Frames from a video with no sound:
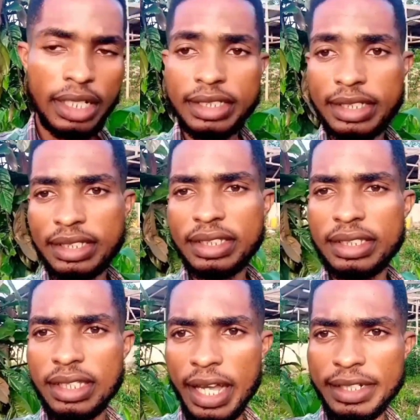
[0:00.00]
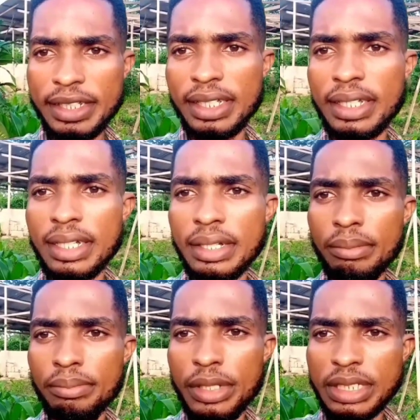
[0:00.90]
The third
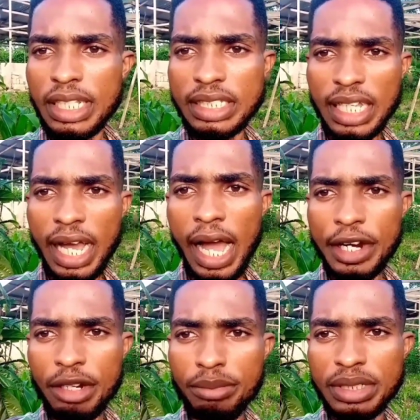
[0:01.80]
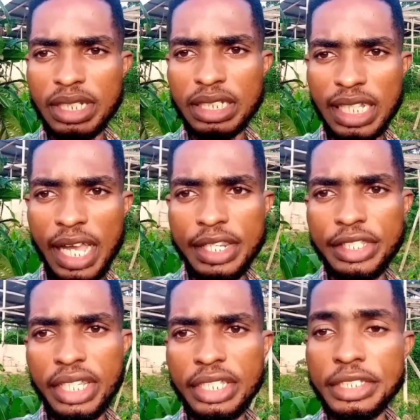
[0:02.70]
agri-business
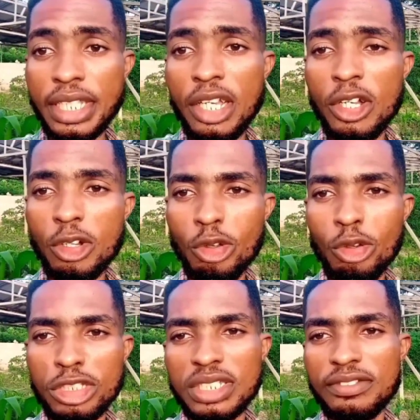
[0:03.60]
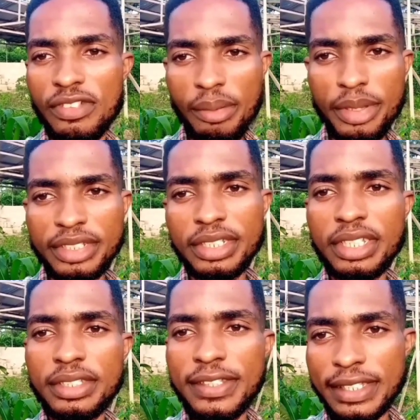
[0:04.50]
idea is goat farming.
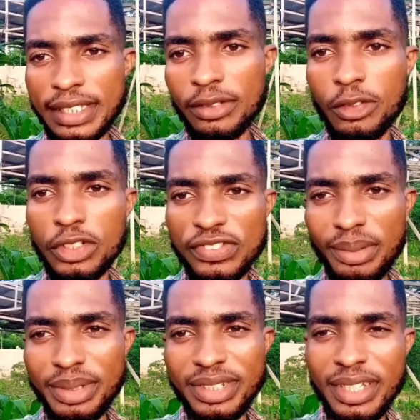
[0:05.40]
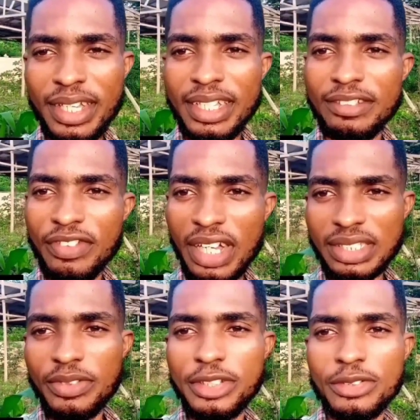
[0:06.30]
Yes, goat farming. In
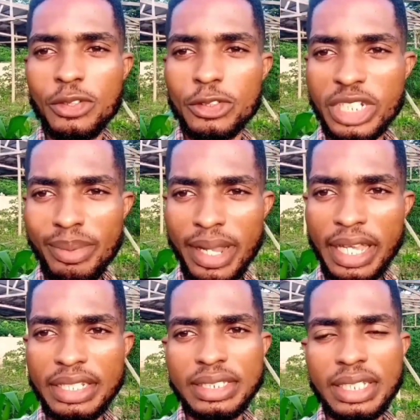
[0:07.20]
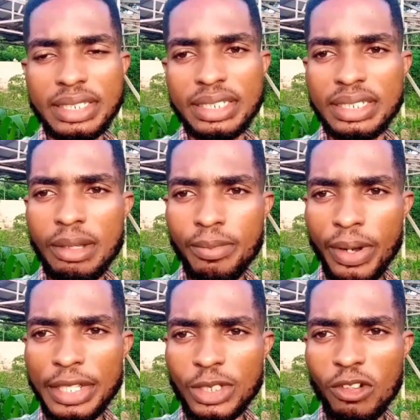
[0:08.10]
fact, when you go to the market these days, the
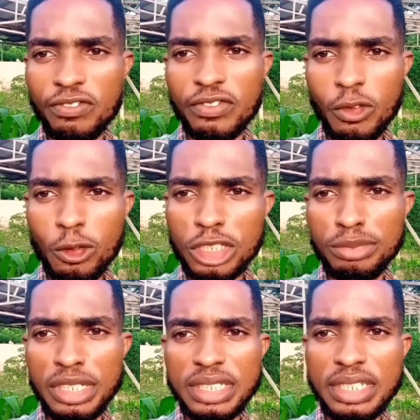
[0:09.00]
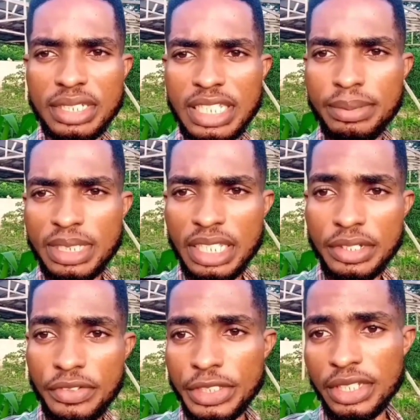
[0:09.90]
price of goat meat keeps
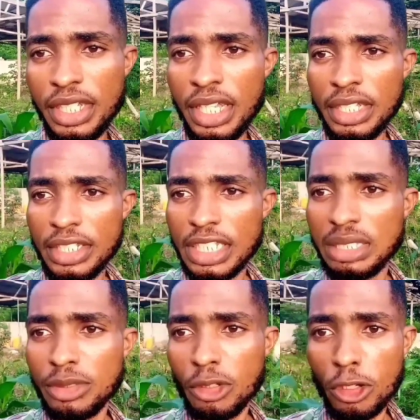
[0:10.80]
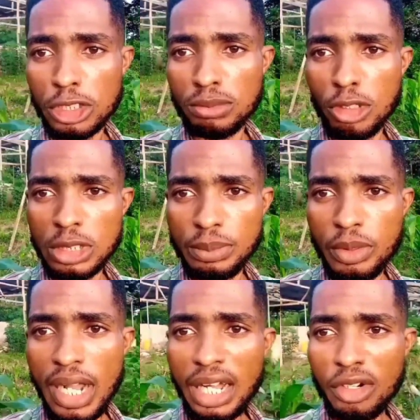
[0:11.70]
increasing. This is because most
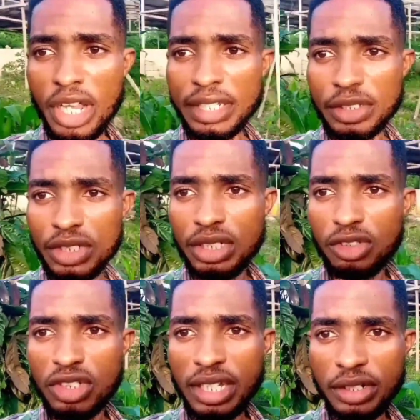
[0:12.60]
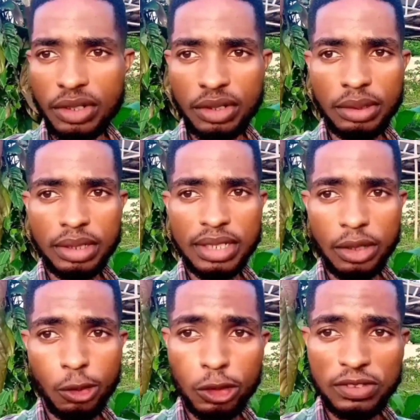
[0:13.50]
people are not entering into
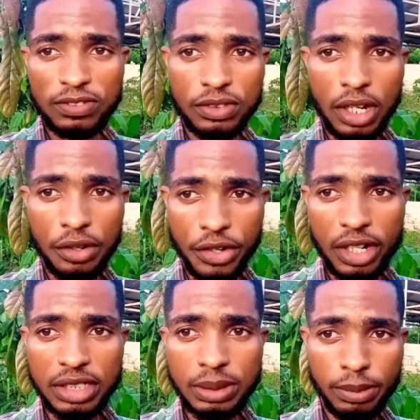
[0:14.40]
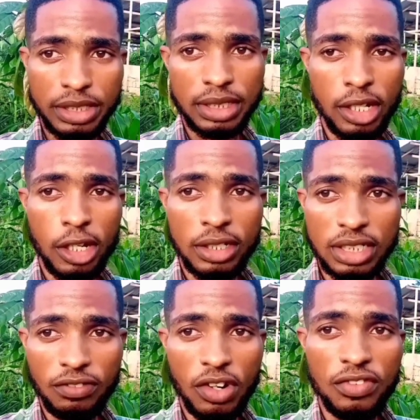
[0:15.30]
the goat rearing space.
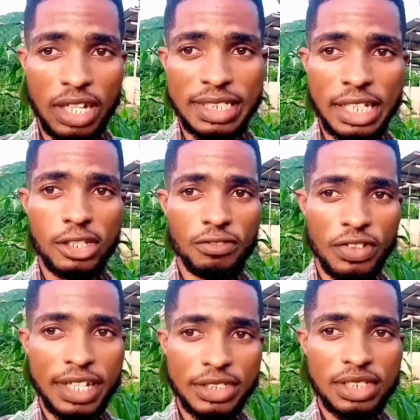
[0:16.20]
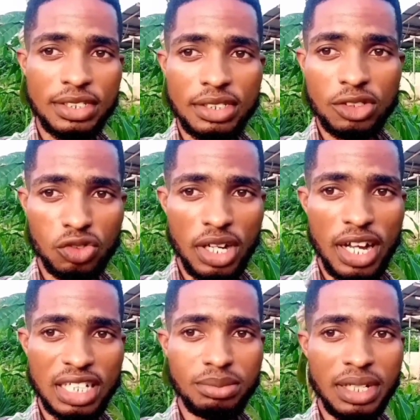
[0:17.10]
Therefore, if you are thinking of entering into
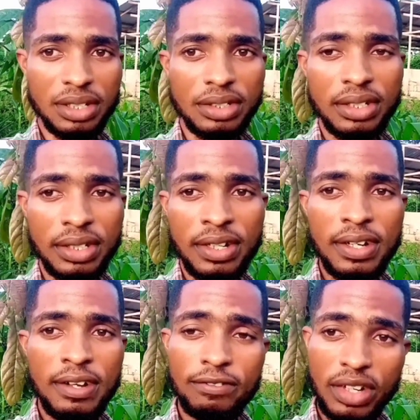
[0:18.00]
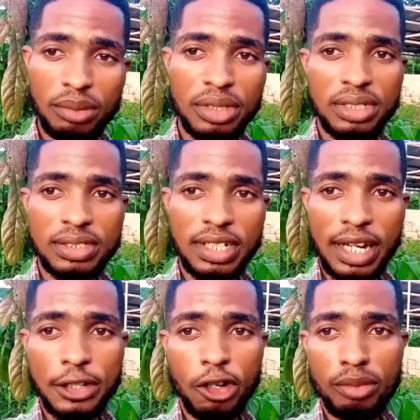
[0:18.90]
animal farming,
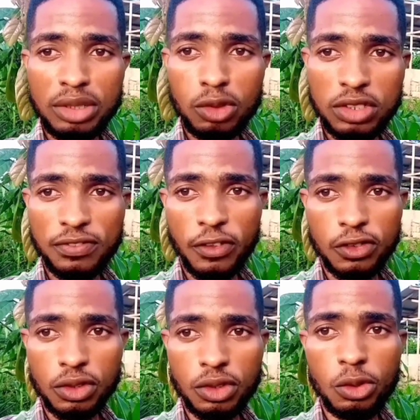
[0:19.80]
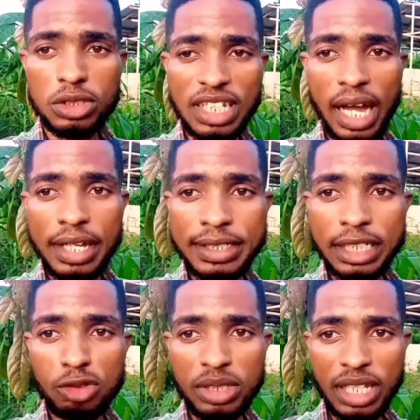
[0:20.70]
then I recommend goats for you. Goats are
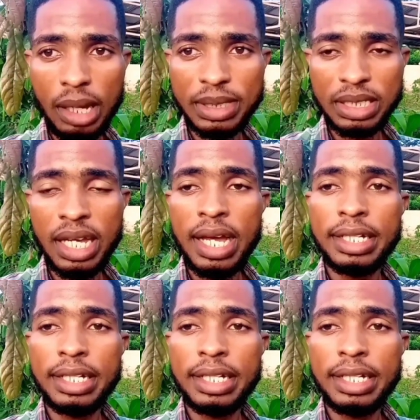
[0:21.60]
easy to be kept.